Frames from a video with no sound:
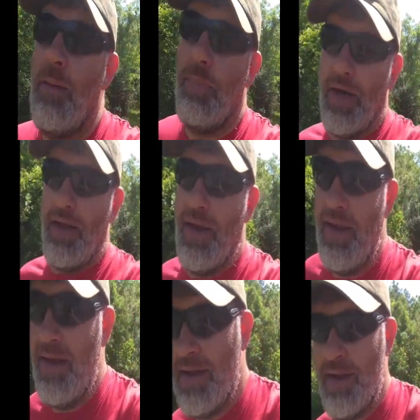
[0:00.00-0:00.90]
But,
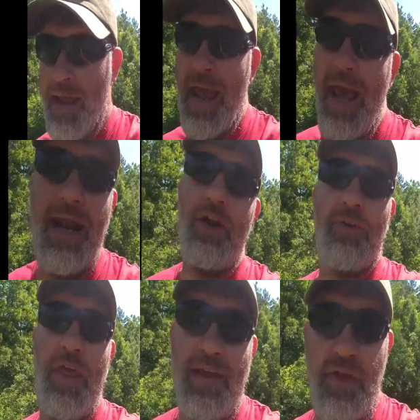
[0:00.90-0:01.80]
and I
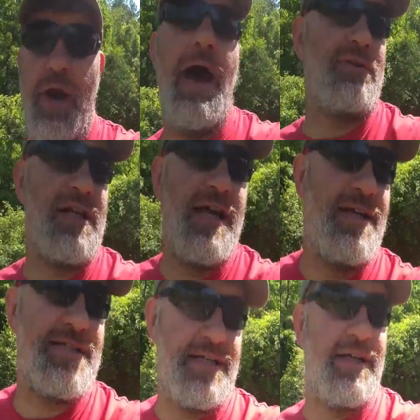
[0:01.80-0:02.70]
don't think they're out to get
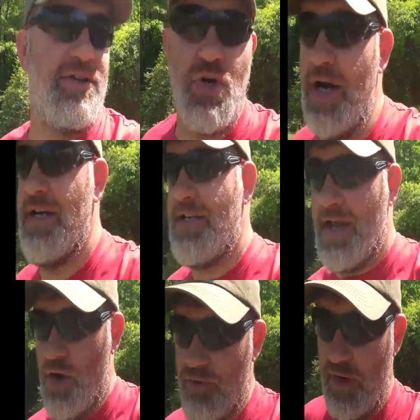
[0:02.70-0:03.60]
us and they're trying to
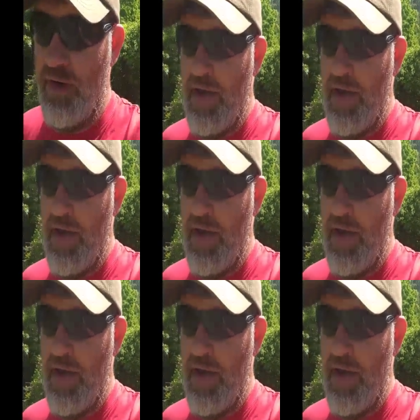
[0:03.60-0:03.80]
take over.